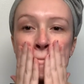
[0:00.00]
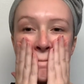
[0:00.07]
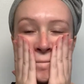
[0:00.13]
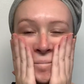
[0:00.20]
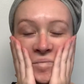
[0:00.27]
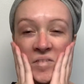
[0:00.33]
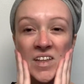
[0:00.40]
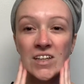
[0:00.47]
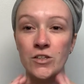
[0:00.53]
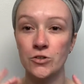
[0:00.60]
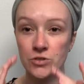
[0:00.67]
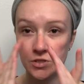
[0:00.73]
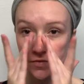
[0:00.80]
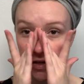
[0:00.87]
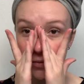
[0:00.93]
then use
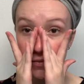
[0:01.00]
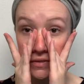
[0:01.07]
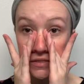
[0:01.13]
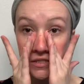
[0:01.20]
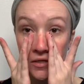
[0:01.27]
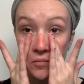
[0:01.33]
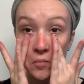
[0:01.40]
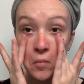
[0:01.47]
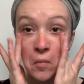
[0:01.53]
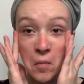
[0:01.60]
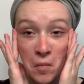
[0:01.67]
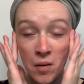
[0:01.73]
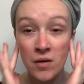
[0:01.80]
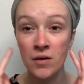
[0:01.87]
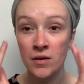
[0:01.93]
the vitamin C.
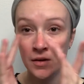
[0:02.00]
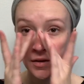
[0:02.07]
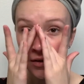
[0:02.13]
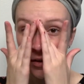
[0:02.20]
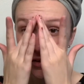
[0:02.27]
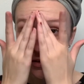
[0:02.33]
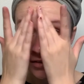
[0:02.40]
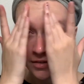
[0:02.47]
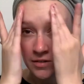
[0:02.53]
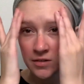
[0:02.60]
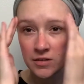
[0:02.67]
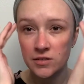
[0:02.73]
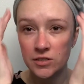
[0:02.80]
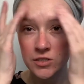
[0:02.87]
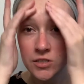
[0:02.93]

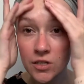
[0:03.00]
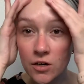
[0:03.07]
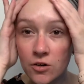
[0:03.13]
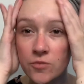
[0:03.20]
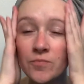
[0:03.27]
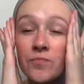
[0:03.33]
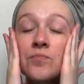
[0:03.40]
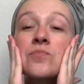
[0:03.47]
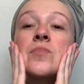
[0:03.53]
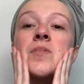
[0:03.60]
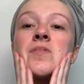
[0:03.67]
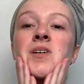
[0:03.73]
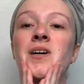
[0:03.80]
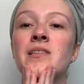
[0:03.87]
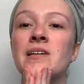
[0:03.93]
So
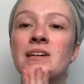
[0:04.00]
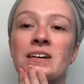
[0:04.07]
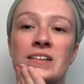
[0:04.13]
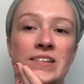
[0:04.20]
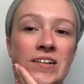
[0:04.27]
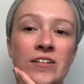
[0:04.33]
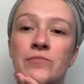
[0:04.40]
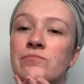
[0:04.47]
got that on there,